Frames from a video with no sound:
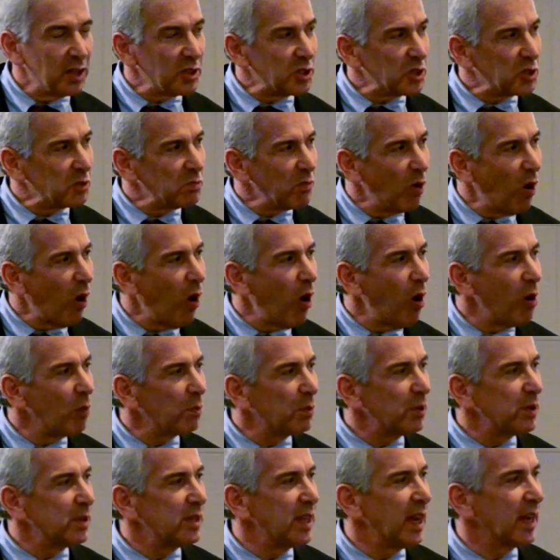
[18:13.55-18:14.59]
A
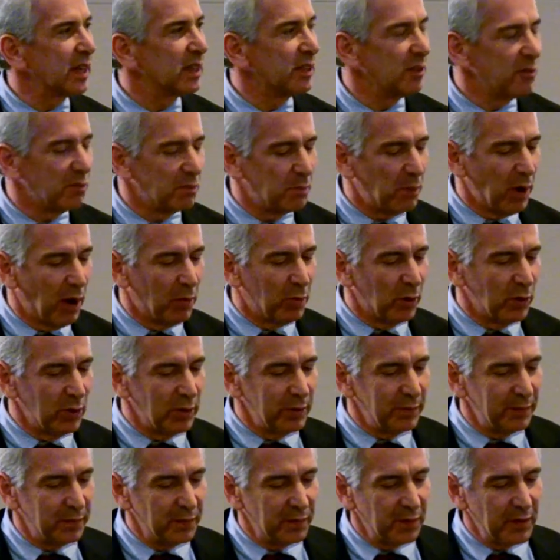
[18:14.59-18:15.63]
small protective
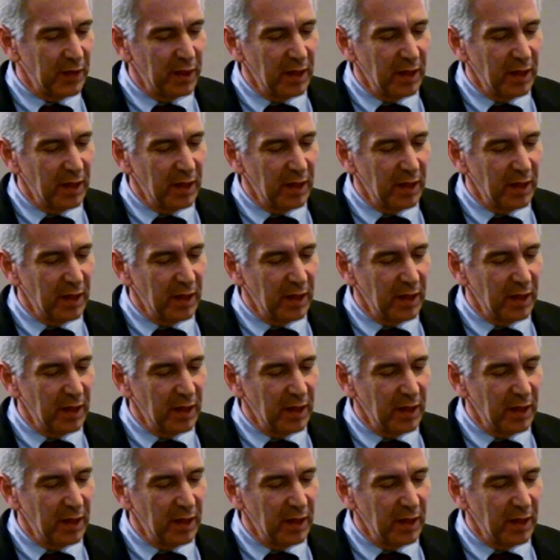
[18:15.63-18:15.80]
bubble,